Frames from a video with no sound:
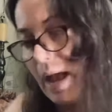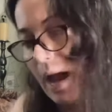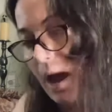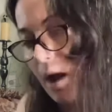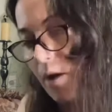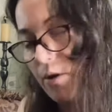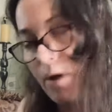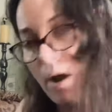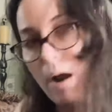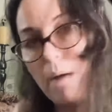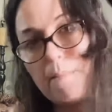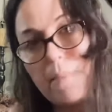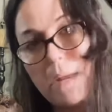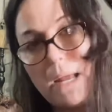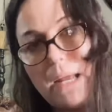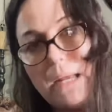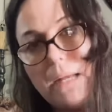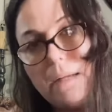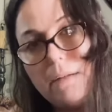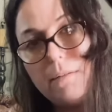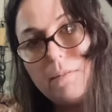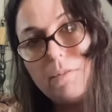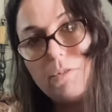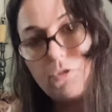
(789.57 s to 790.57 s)
out on
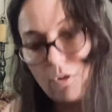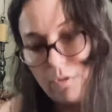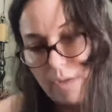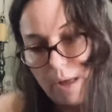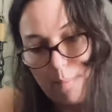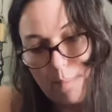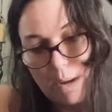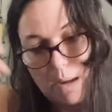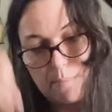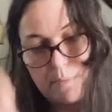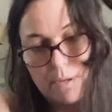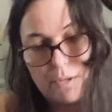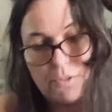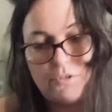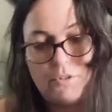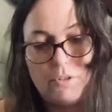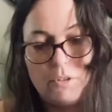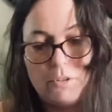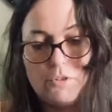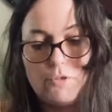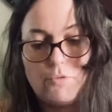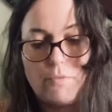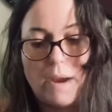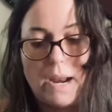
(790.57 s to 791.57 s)
me so that my
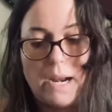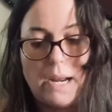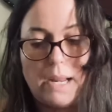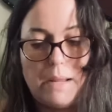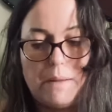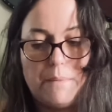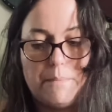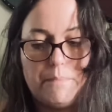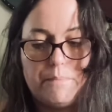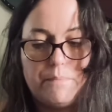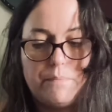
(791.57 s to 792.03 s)
pistol is ready.